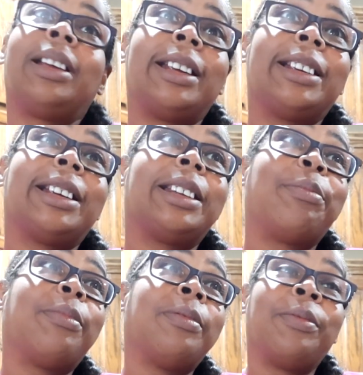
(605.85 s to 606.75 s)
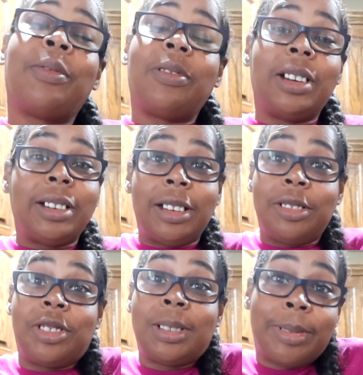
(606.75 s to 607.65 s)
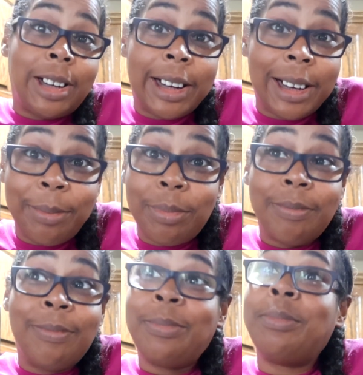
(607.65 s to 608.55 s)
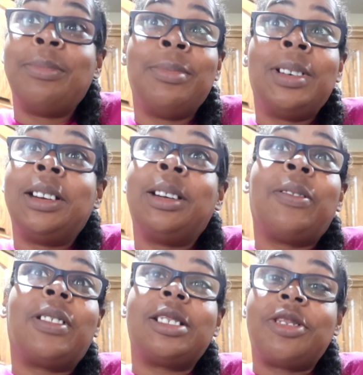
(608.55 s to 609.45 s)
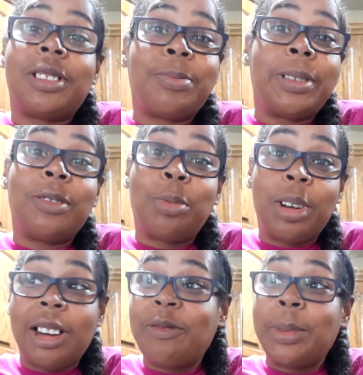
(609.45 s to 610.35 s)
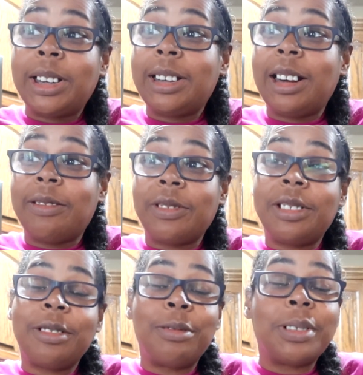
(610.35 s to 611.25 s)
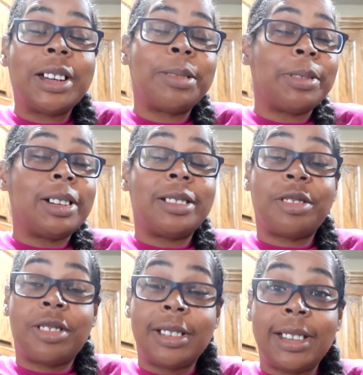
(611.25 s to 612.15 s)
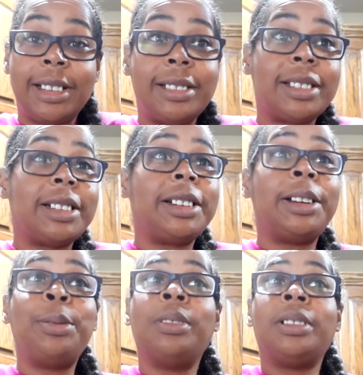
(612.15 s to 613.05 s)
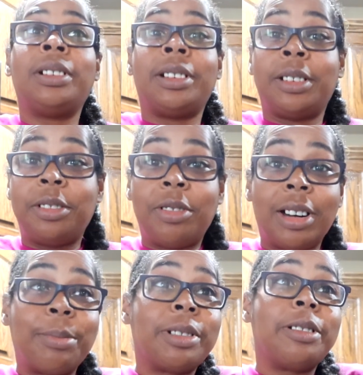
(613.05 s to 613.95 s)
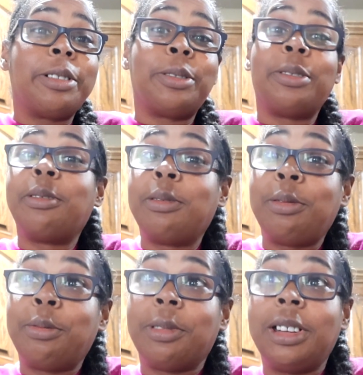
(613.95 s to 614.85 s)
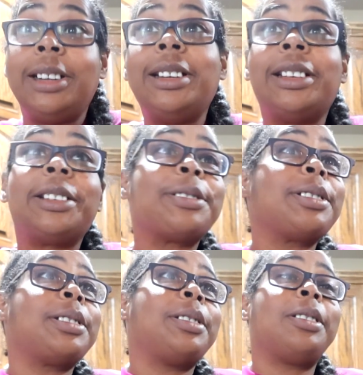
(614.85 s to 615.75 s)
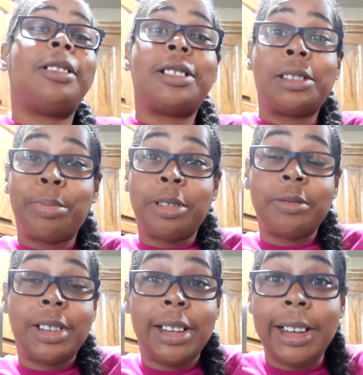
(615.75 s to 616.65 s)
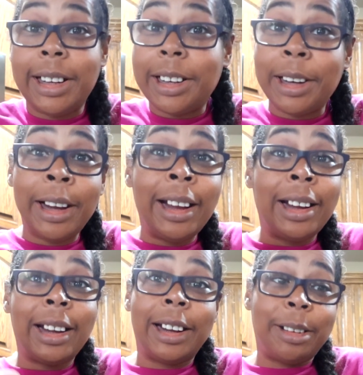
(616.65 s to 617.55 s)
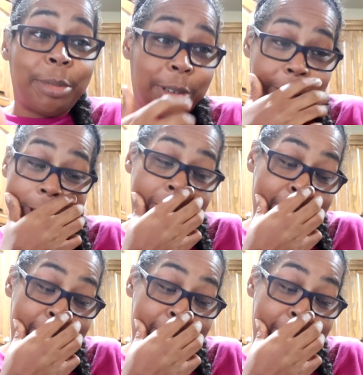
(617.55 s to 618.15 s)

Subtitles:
And then it just became, that's just been what I've made every single week because it's just easy. You grab and go, reheat it, lots of protein, and I'm good.